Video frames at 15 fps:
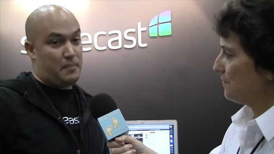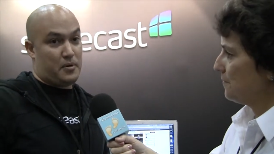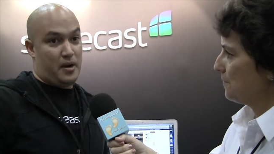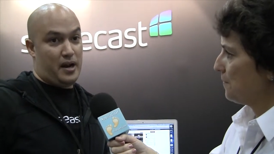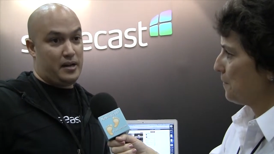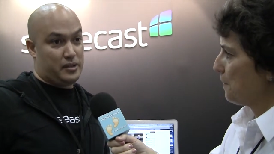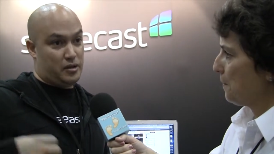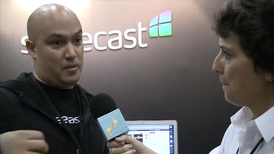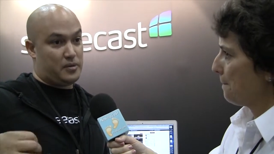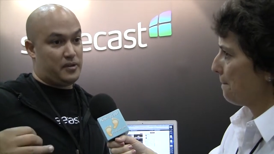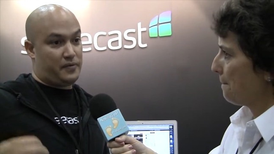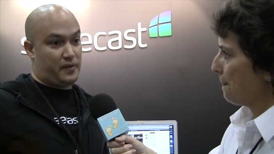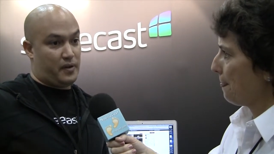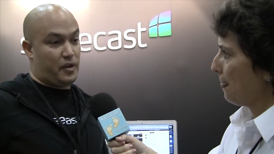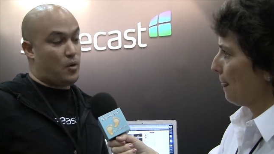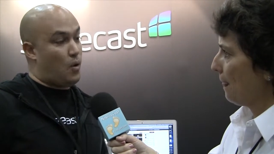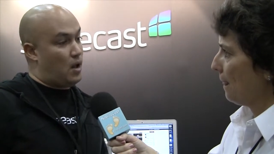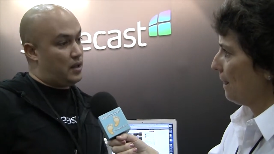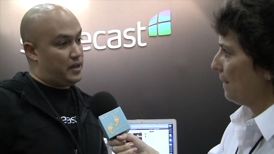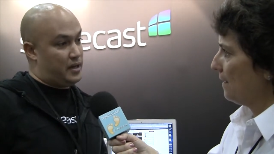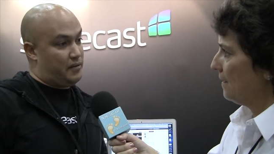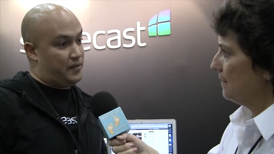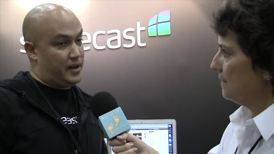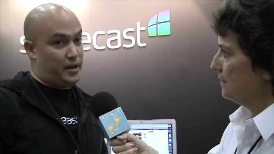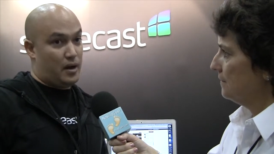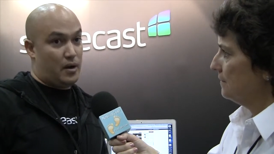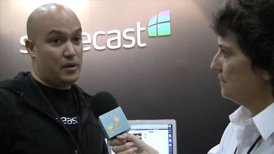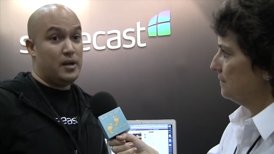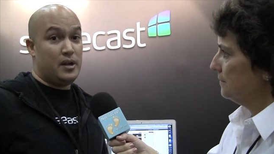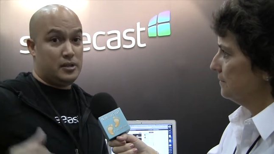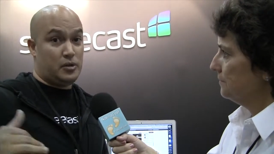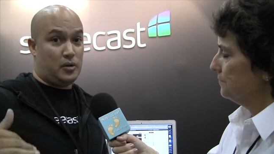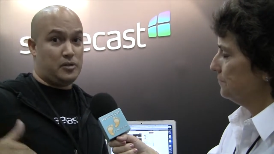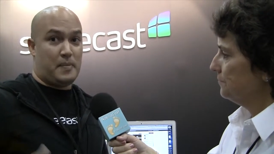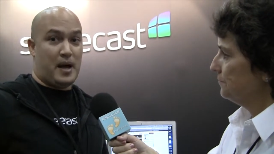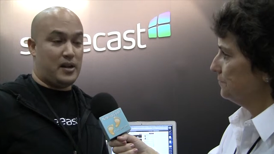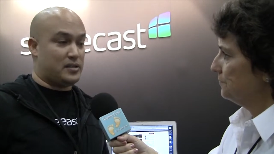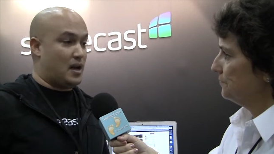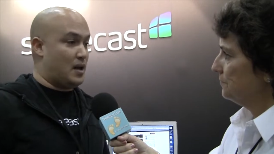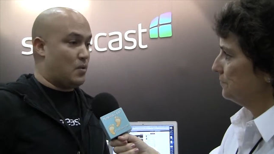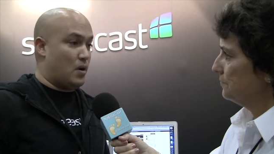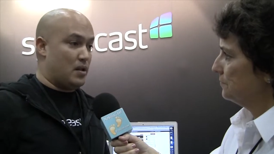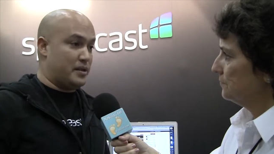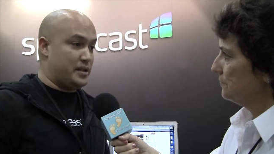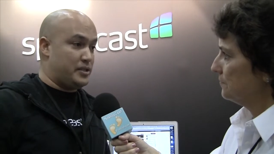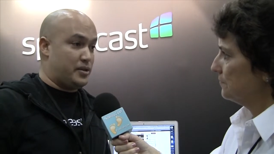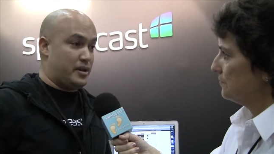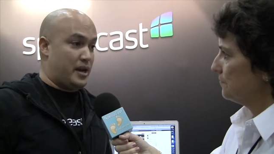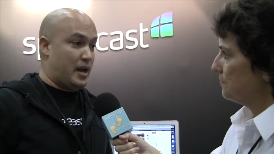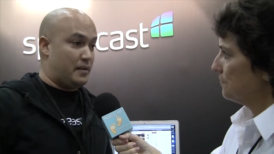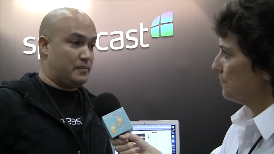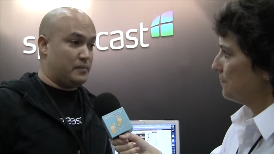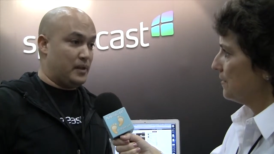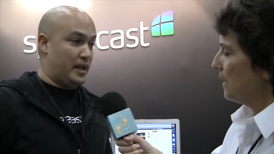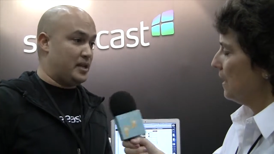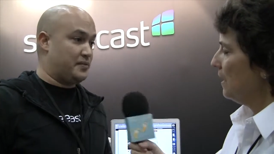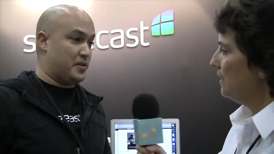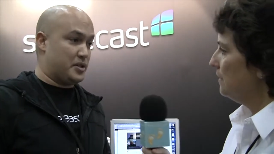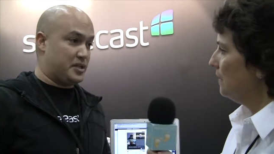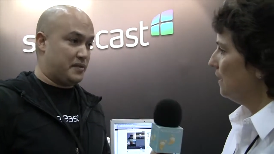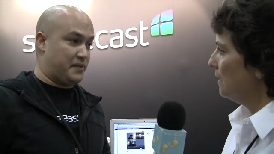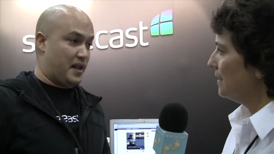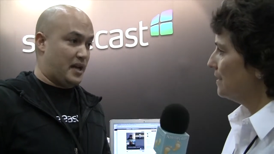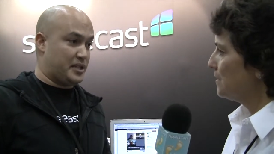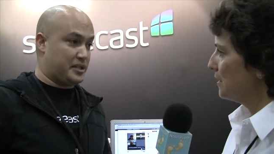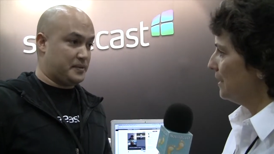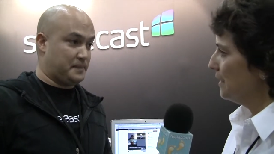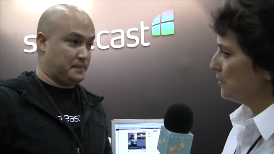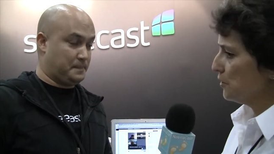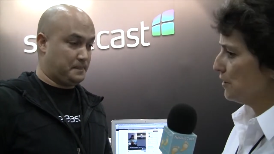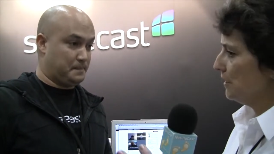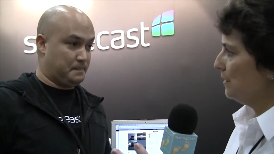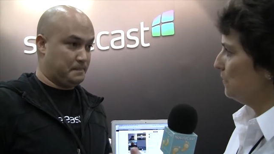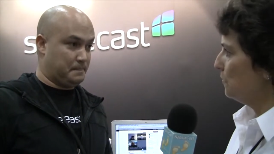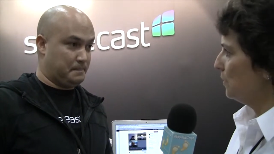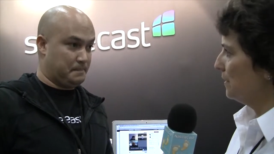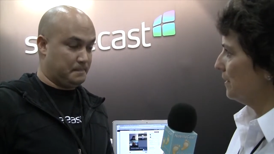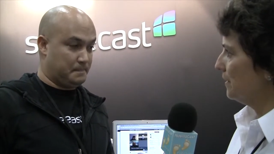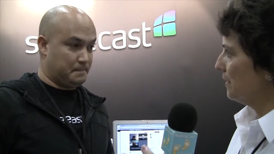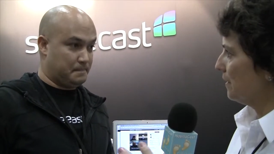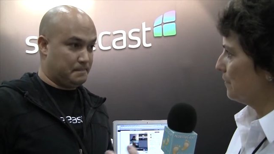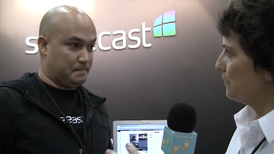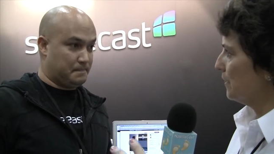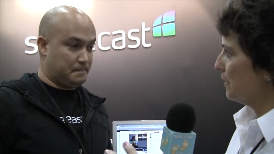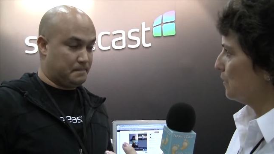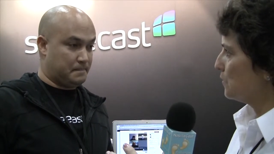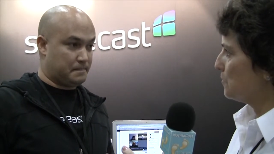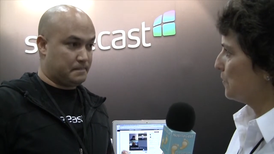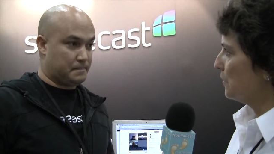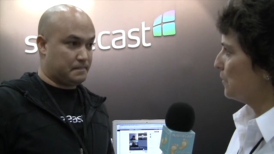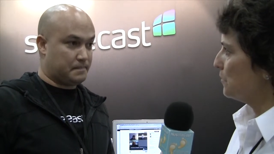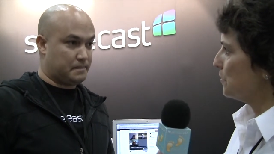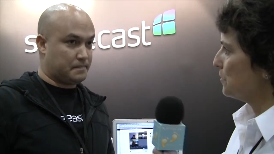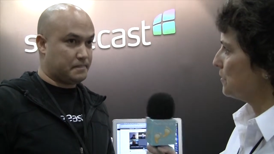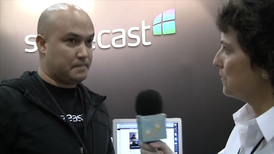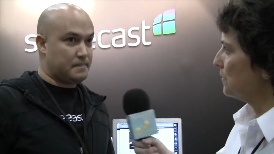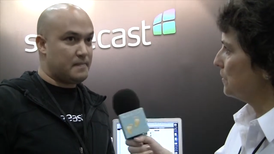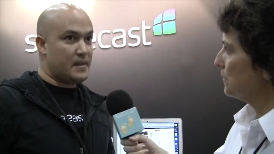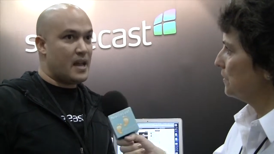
Speaker 1: upgrade in terms of the quality of video. So it's about as high quality as you can get, latest and, version. Uh,
Speaker 2: is it HD when the uh, video is produced?